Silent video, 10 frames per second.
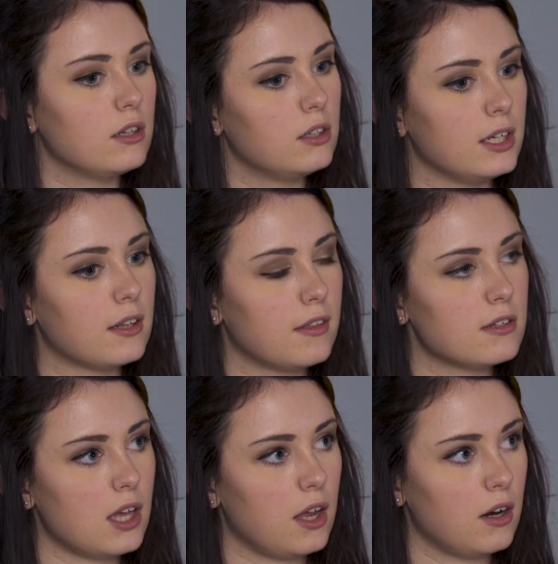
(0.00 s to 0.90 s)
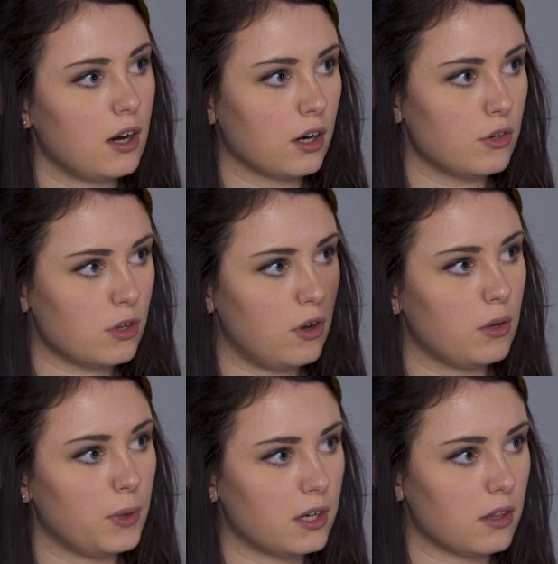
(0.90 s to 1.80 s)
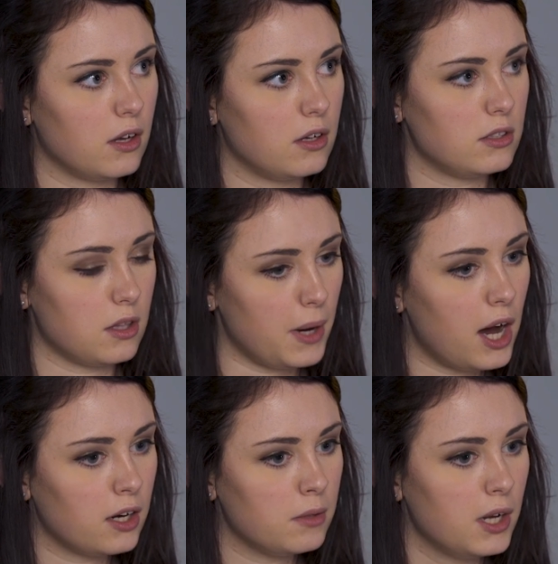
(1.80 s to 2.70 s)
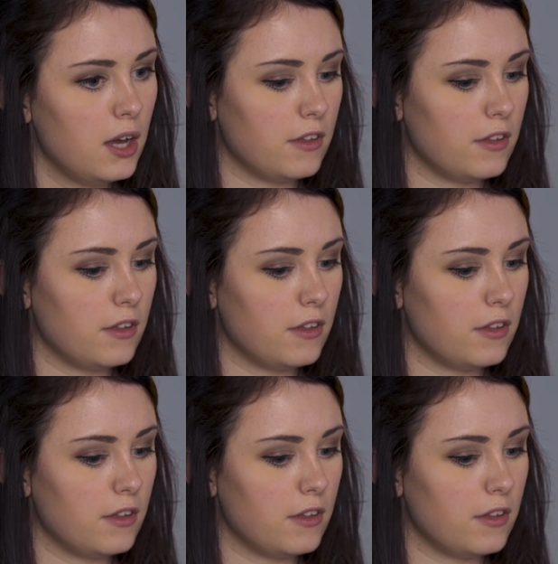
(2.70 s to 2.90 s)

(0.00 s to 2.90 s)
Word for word: underneath this header and goes all the way to the, the bottom.